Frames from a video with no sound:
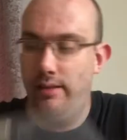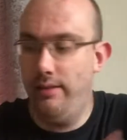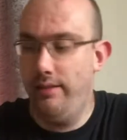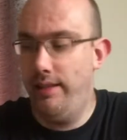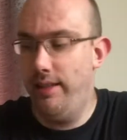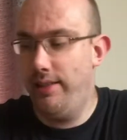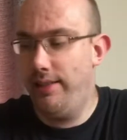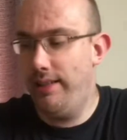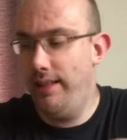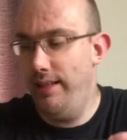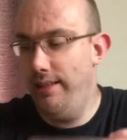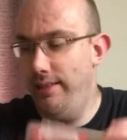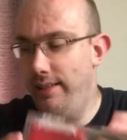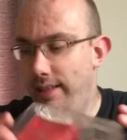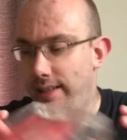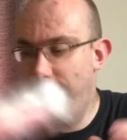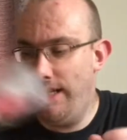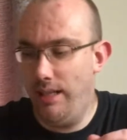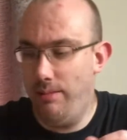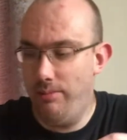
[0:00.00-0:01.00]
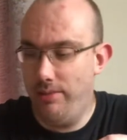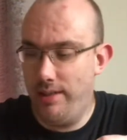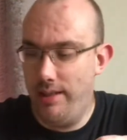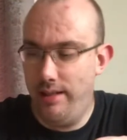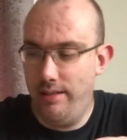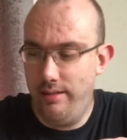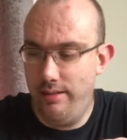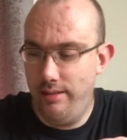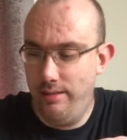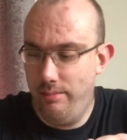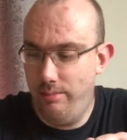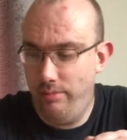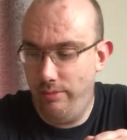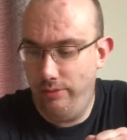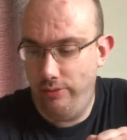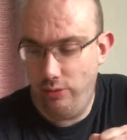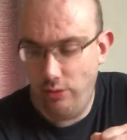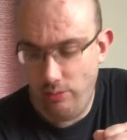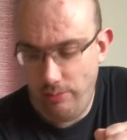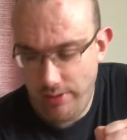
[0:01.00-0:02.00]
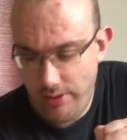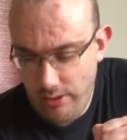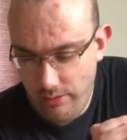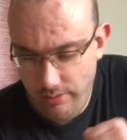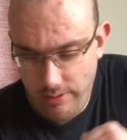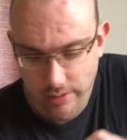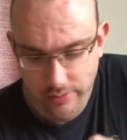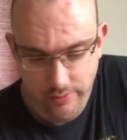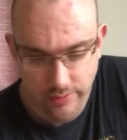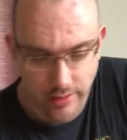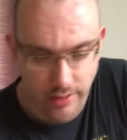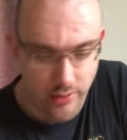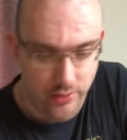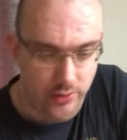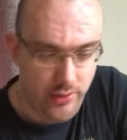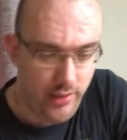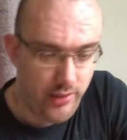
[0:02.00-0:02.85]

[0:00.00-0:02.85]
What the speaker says: let's get into the games then before we do anything else.